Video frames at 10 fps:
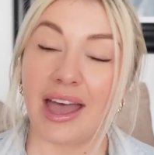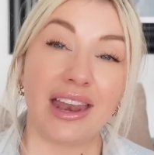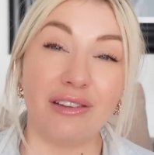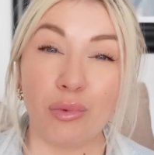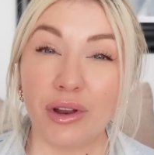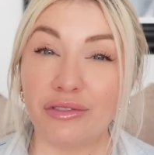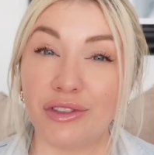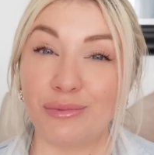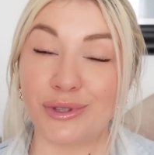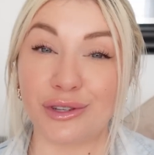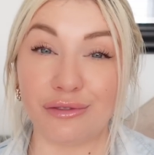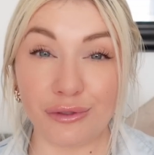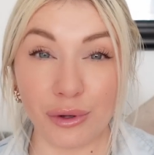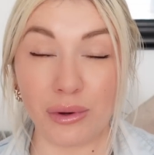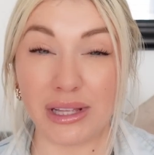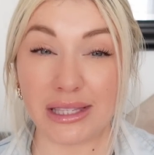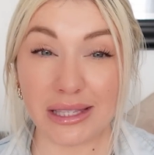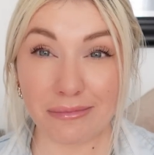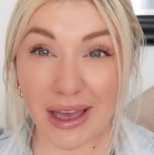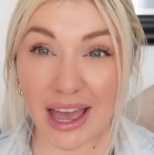and if one of them was to fall and
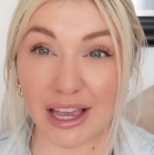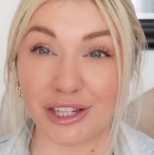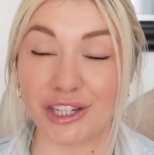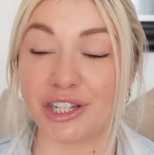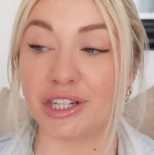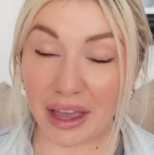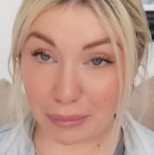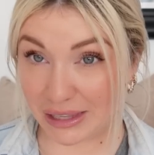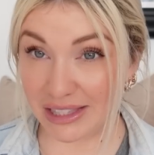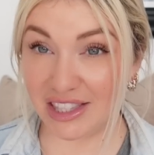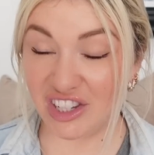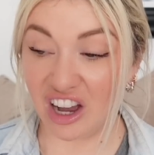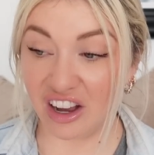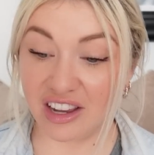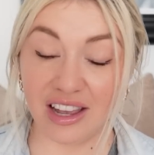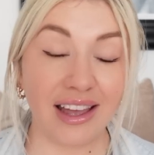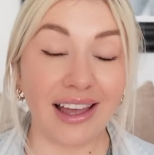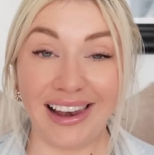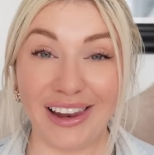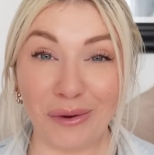smash, I'd be stuck
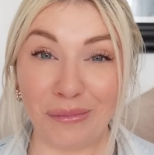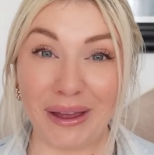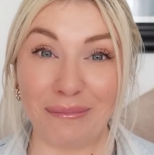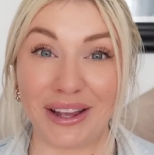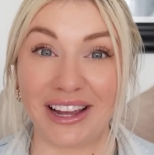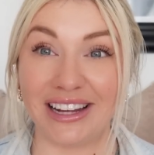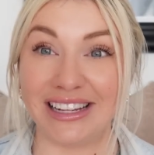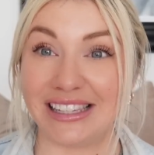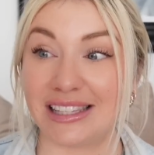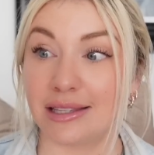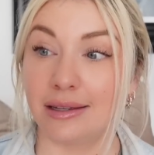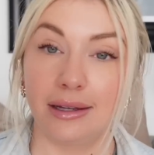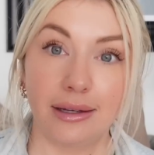a little bit because